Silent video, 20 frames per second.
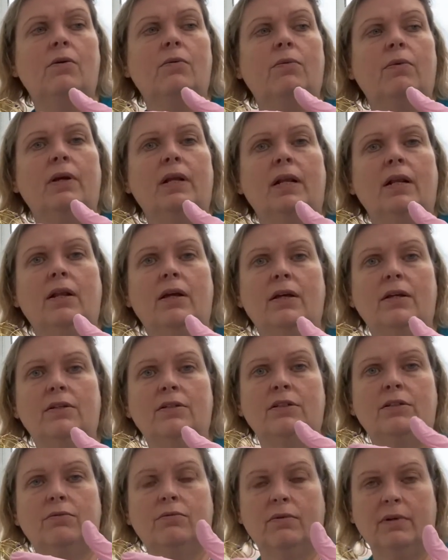We learn
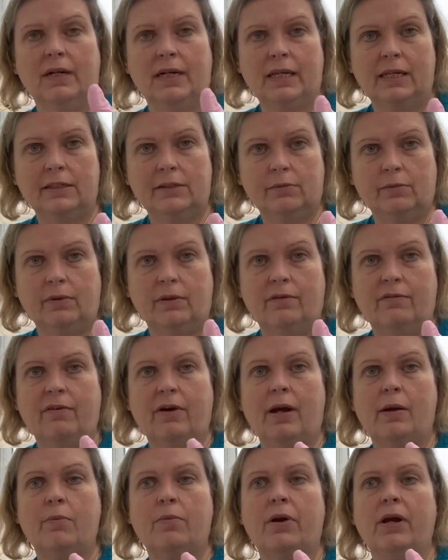to release with the
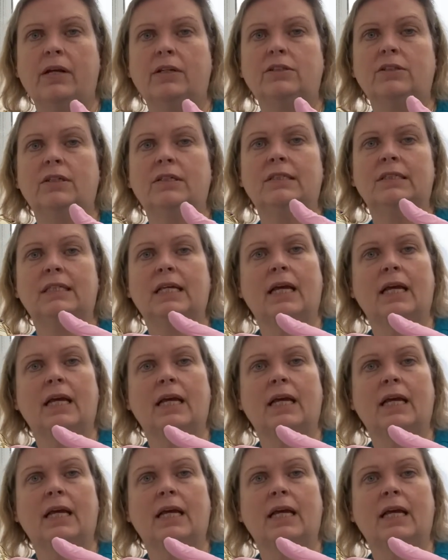vibrations,